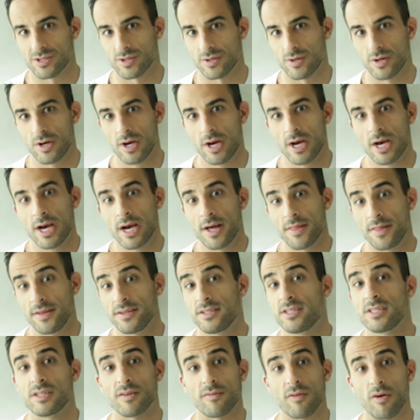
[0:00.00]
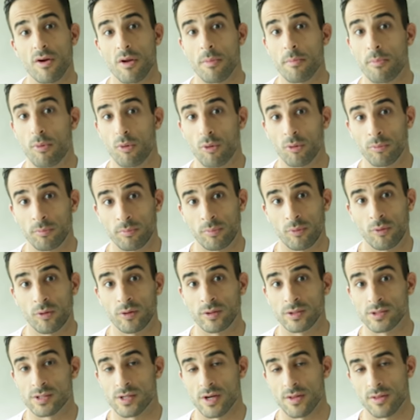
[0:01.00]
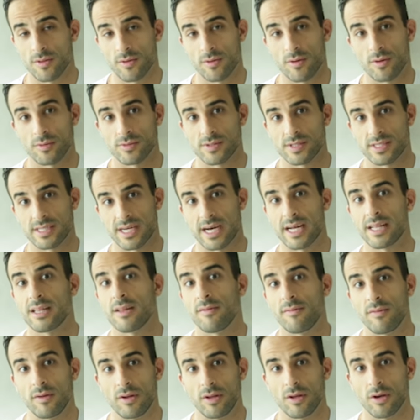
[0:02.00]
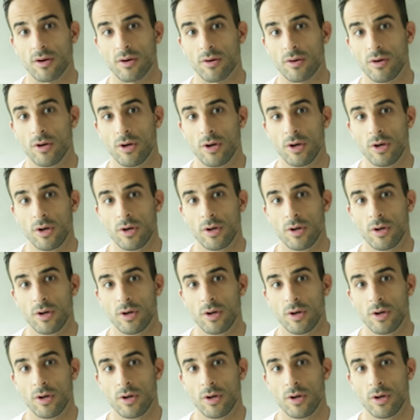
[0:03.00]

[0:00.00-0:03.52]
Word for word: So this is a very important point. So I thought I'll start the video